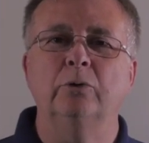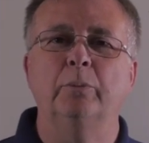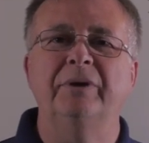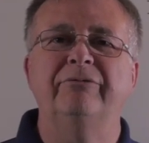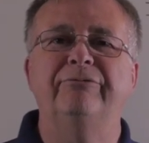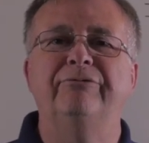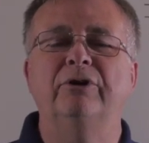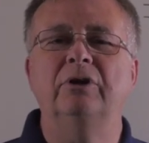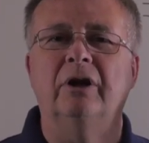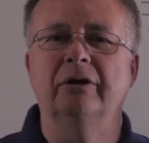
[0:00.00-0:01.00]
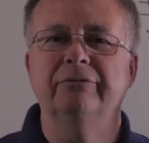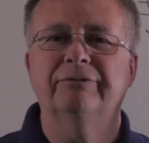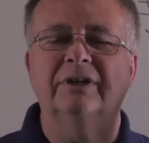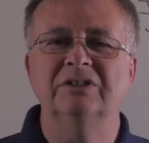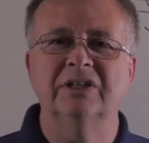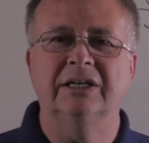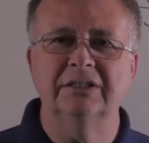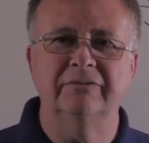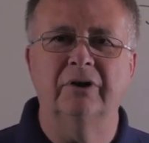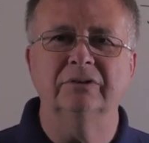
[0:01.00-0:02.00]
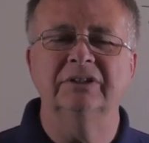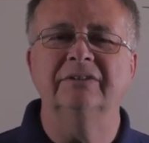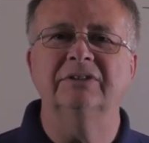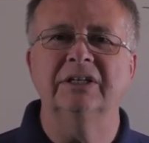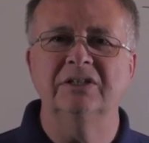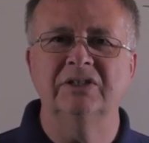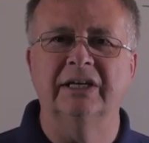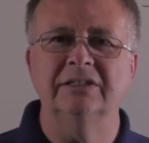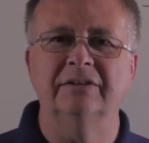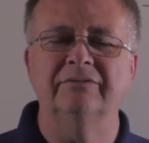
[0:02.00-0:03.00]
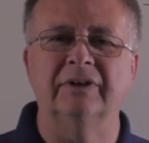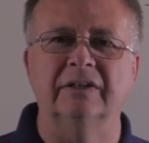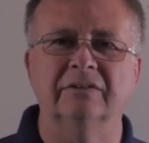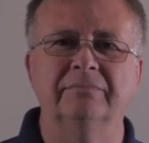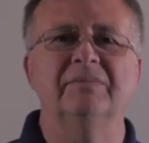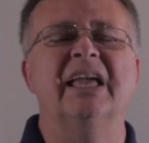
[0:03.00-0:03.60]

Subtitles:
will be full of consecutive octaves and consecutive fifths.